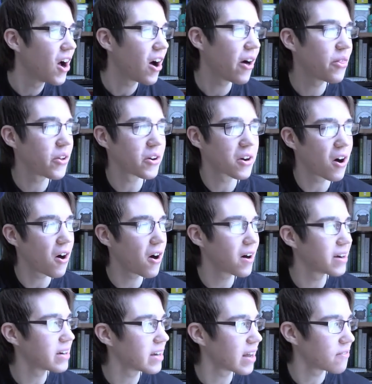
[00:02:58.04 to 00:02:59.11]
on their car,
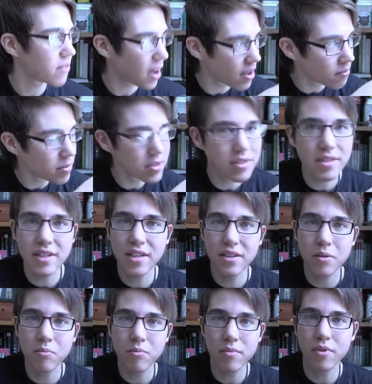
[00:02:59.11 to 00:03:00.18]
and I've, I've been seeing
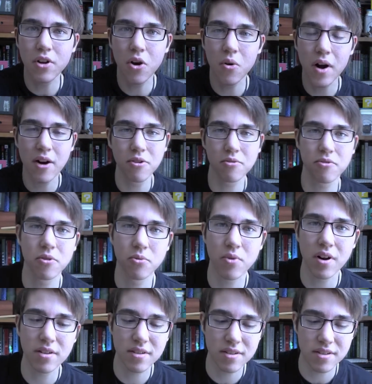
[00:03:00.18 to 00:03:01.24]
them go out for
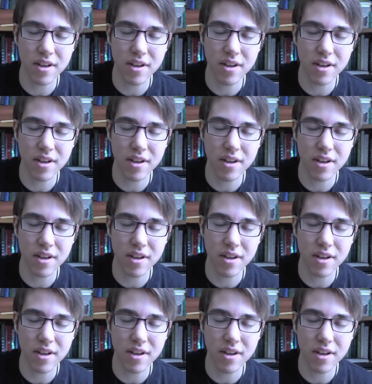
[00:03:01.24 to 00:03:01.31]
runs